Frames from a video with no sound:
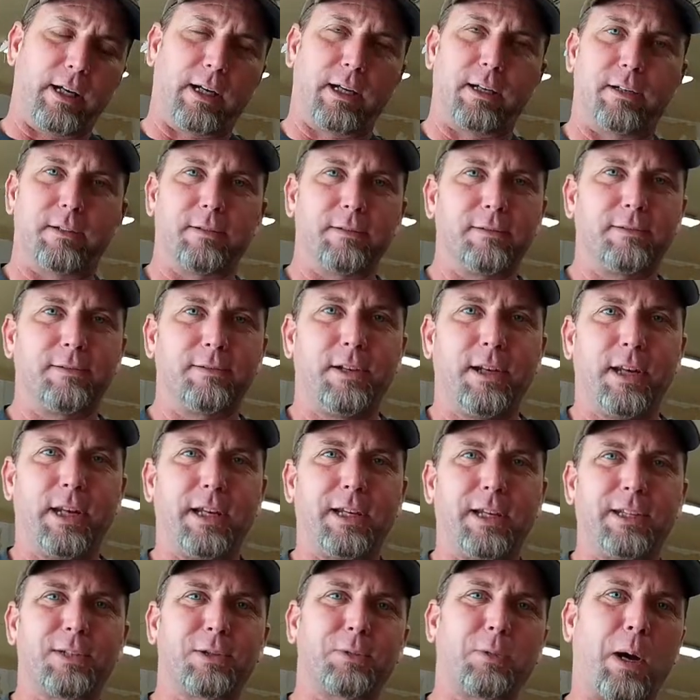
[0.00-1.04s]
can he
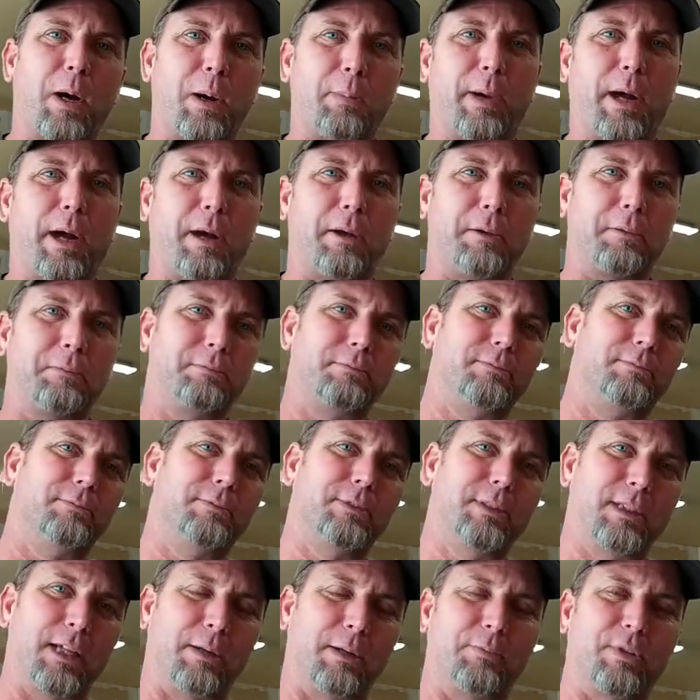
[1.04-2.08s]
can swap out
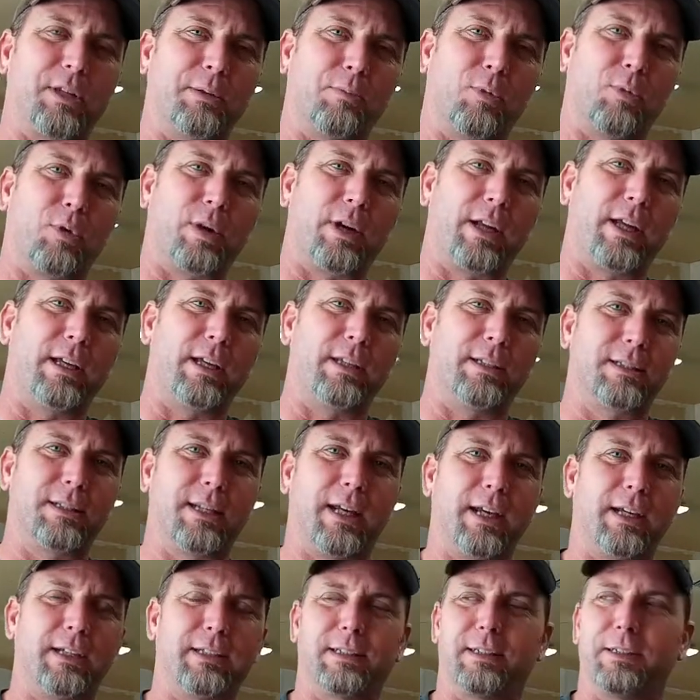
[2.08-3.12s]
something more to his
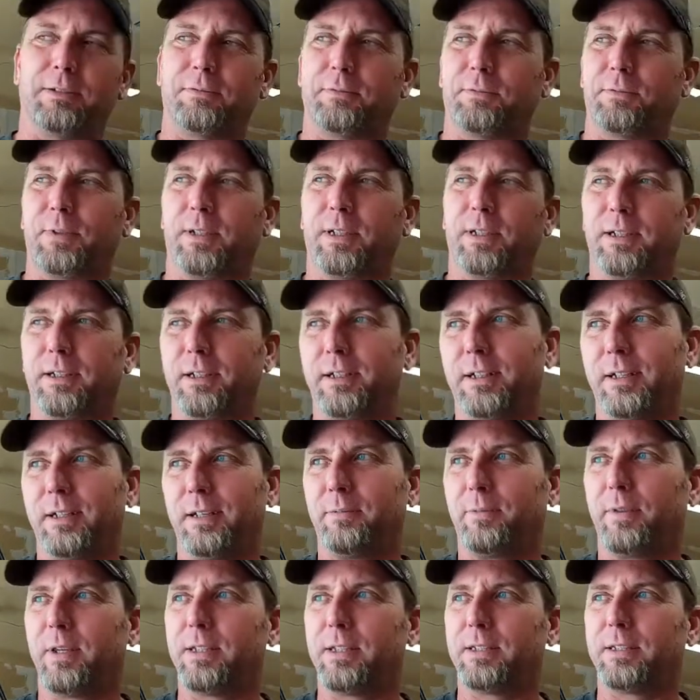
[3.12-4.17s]
taste if uh, if
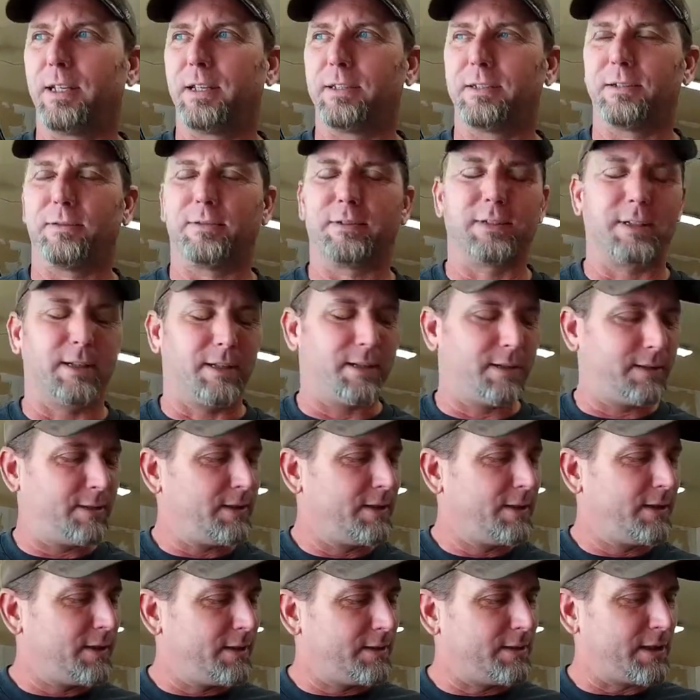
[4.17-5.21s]
this doesn't uh,
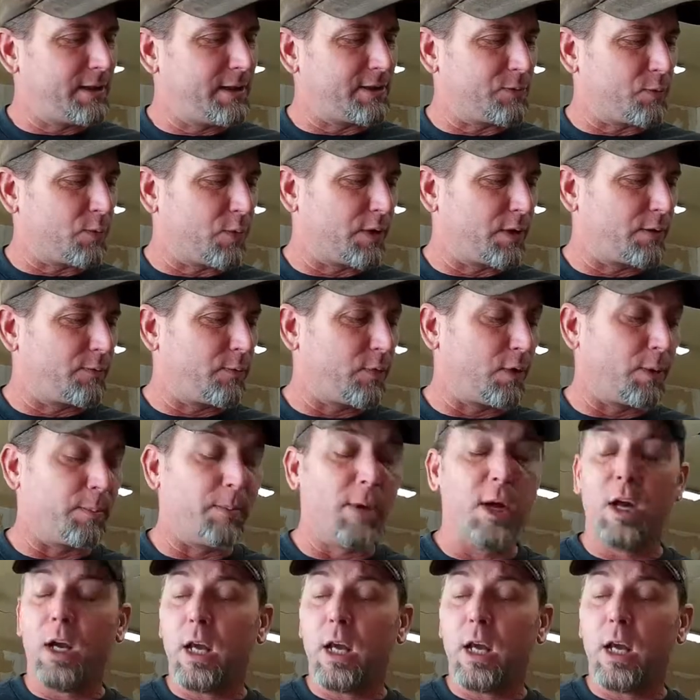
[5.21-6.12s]
doesn't work for him.